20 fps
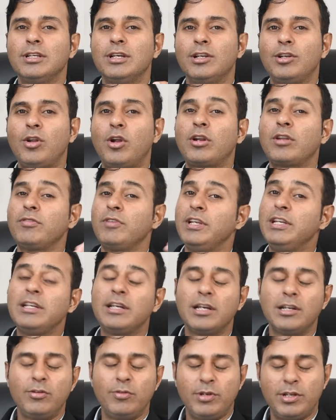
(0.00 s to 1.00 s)
a lot of
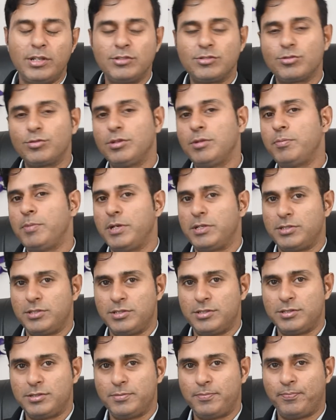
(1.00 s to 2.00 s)
inconvenience to the
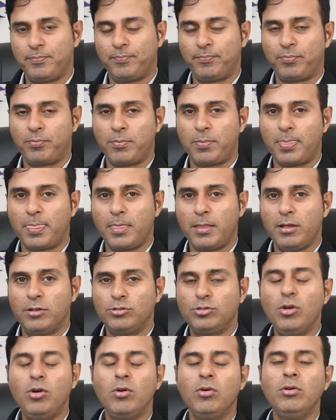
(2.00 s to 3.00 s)
patients.
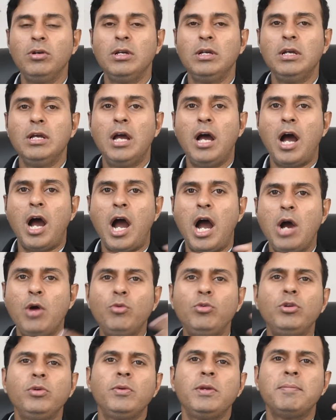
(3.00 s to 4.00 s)
So,
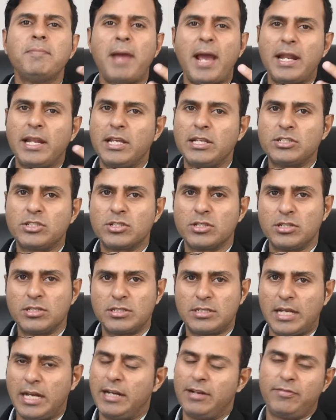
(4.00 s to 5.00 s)
how do we manage
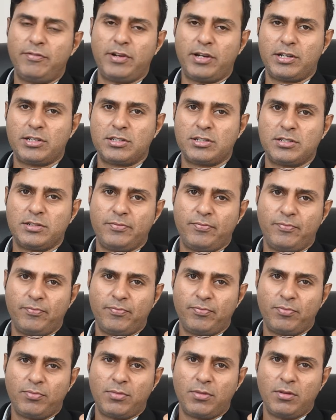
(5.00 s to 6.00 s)
side effects?
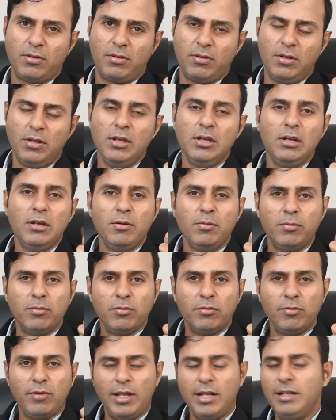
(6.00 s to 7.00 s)

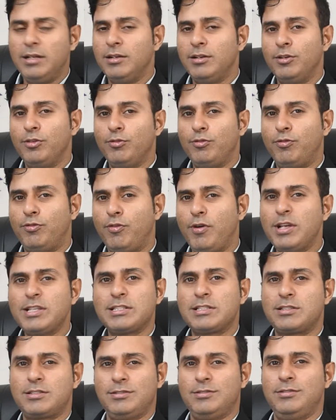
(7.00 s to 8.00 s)
Well,
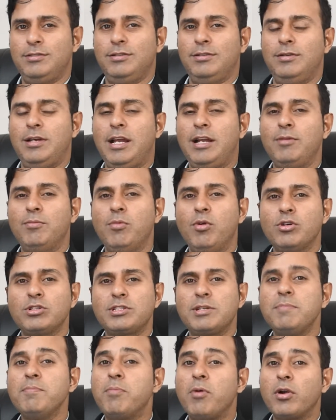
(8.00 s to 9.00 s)
first and most
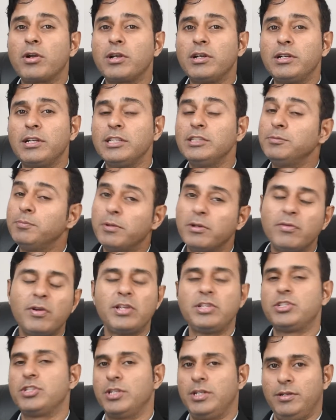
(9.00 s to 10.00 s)
important is
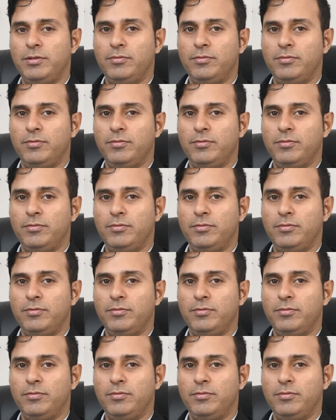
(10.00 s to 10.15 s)
prevention.